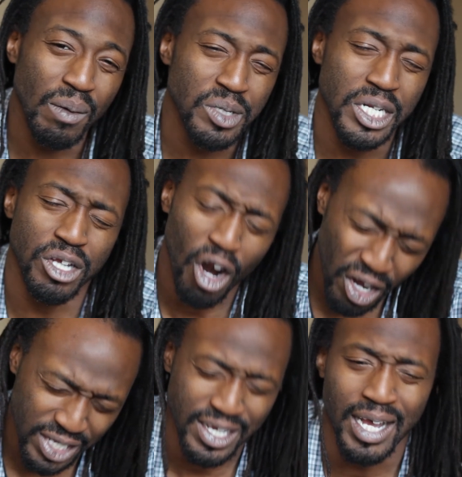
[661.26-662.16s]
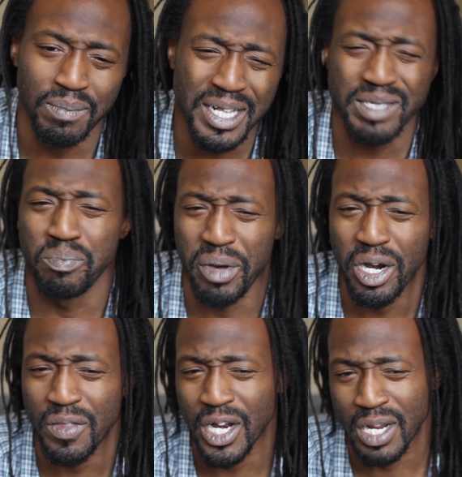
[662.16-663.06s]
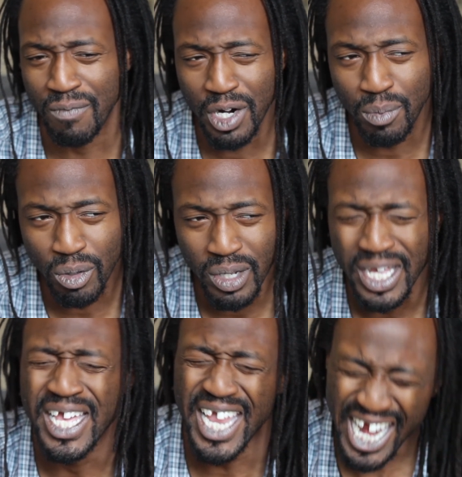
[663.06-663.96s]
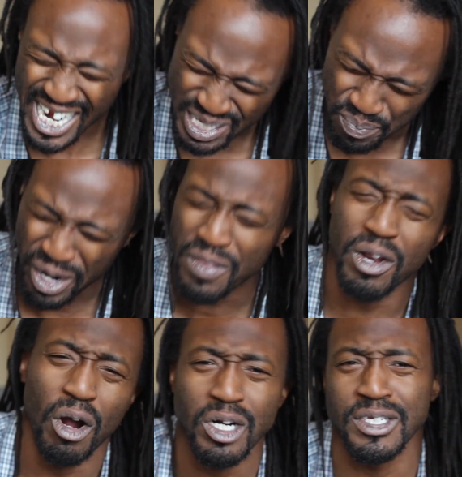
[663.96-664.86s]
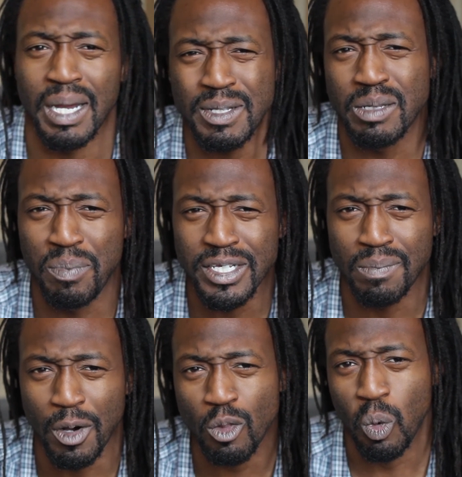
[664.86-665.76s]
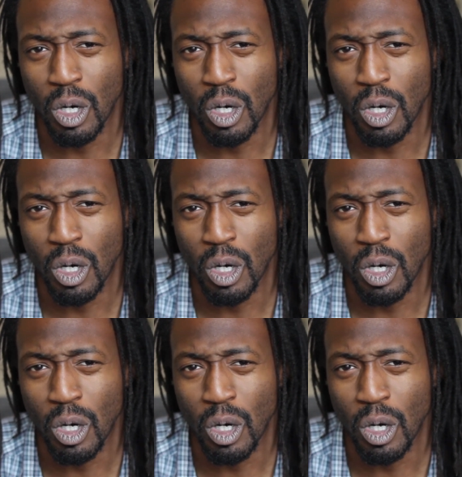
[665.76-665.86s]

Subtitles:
comes in a Targa top. That's better than a convertible, and it's better than a hardtop. It's the best of both